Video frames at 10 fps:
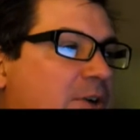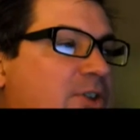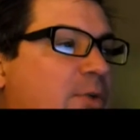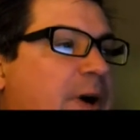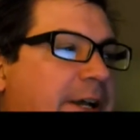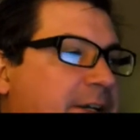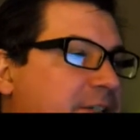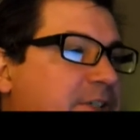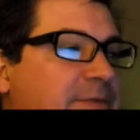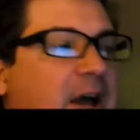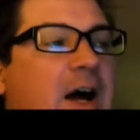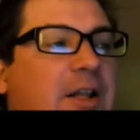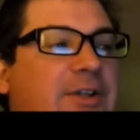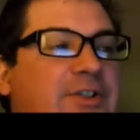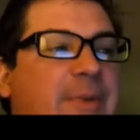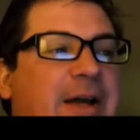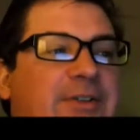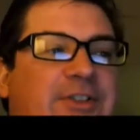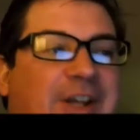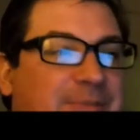large quantities of knowledge
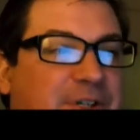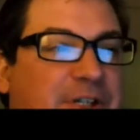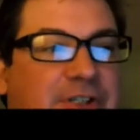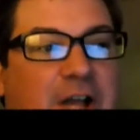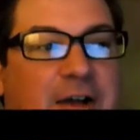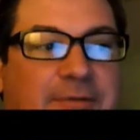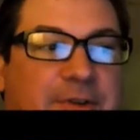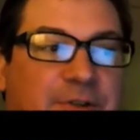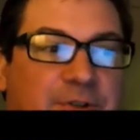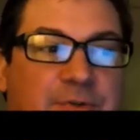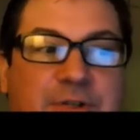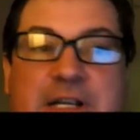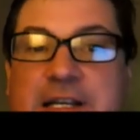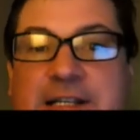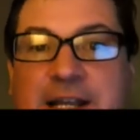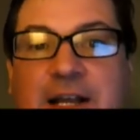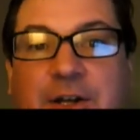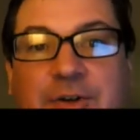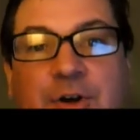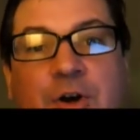about subjects often too
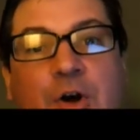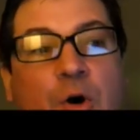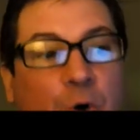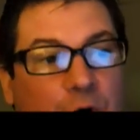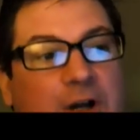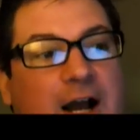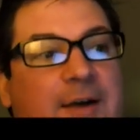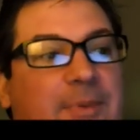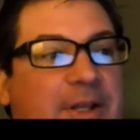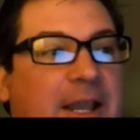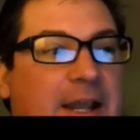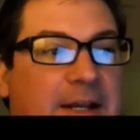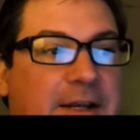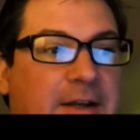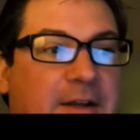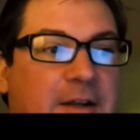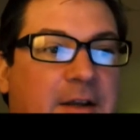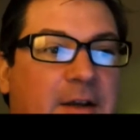detailed or complicated